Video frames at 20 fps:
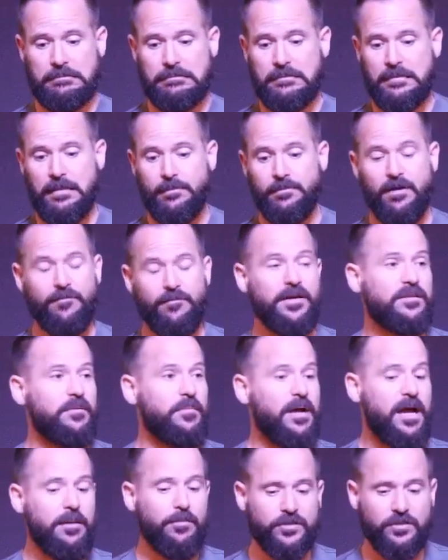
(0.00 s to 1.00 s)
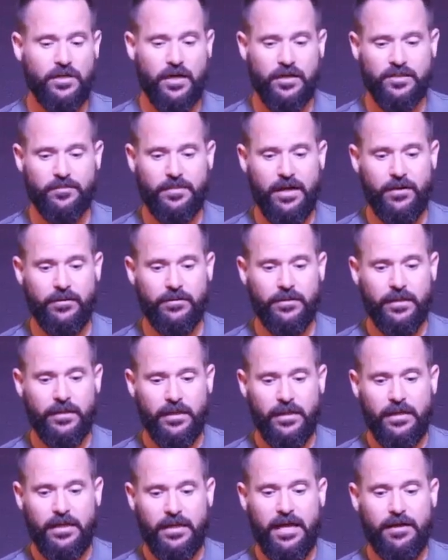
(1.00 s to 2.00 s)
Matter of fact, the Bible talks about
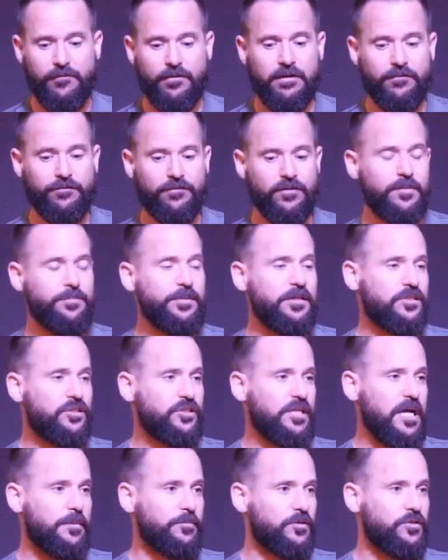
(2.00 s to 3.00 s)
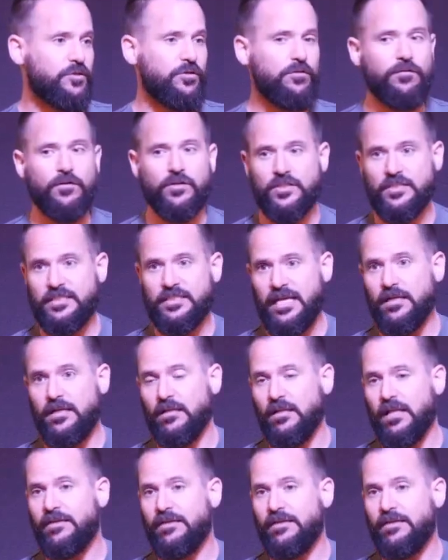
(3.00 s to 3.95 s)
in Philippians chapter 2, verse 10 and 11,